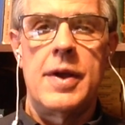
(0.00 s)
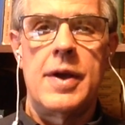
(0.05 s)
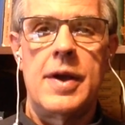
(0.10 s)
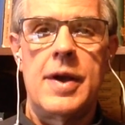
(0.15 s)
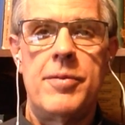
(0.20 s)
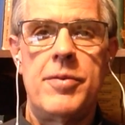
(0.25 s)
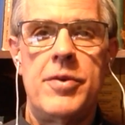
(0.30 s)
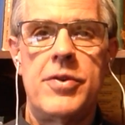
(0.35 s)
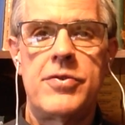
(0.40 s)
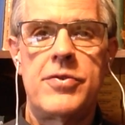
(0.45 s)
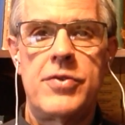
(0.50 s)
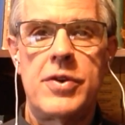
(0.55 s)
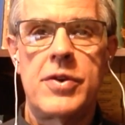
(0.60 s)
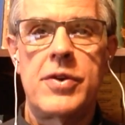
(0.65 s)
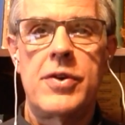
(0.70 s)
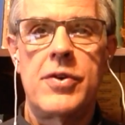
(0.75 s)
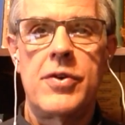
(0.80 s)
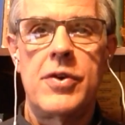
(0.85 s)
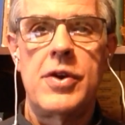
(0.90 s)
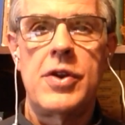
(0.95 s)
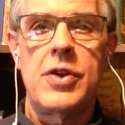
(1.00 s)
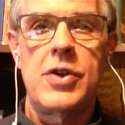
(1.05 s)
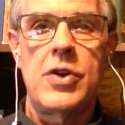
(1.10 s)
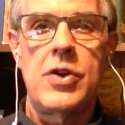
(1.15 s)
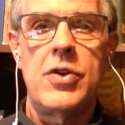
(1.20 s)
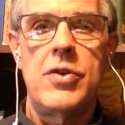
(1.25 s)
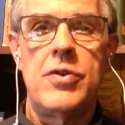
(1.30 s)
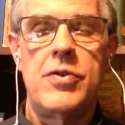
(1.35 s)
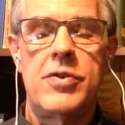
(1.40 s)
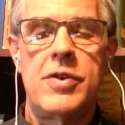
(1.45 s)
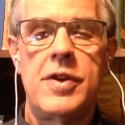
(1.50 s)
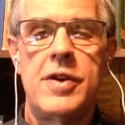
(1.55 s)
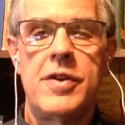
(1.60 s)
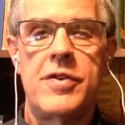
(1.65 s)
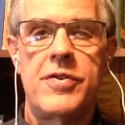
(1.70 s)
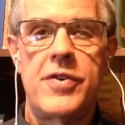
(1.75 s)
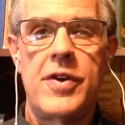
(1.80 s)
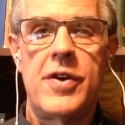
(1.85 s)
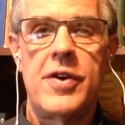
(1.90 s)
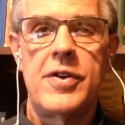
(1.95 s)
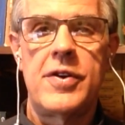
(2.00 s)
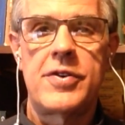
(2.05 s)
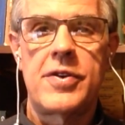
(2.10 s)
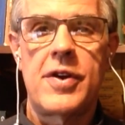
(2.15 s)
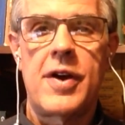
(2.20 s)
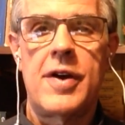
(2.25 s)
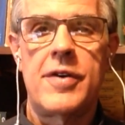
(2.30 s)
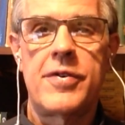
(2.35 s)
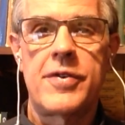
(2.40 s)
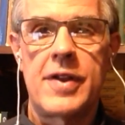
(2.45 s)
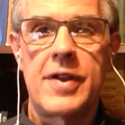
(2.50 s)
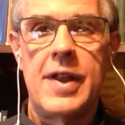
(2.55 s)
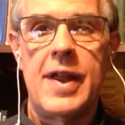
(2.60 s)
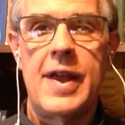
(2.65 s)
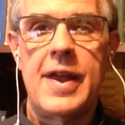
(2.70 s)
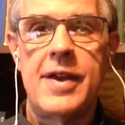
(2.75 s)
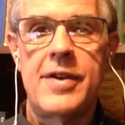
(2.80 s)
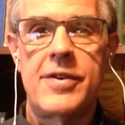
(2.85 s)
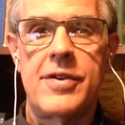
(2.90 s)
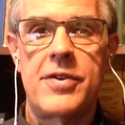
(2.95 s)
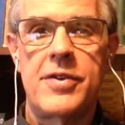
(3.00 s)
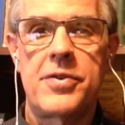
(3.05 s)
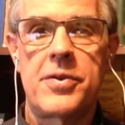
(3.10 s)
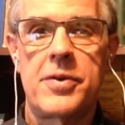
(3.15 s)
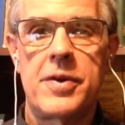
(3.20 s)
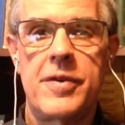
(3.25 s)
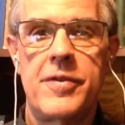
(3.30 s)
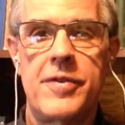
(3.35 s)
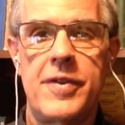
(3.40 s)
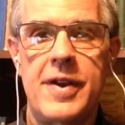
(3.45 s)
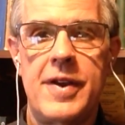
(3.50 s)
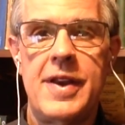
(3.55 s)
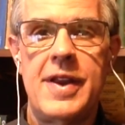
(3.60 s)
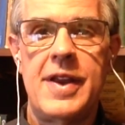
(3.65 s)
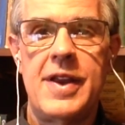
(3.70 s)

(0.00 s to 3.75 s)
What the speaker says: I'm just strictly going to use these very soft clays as sort of an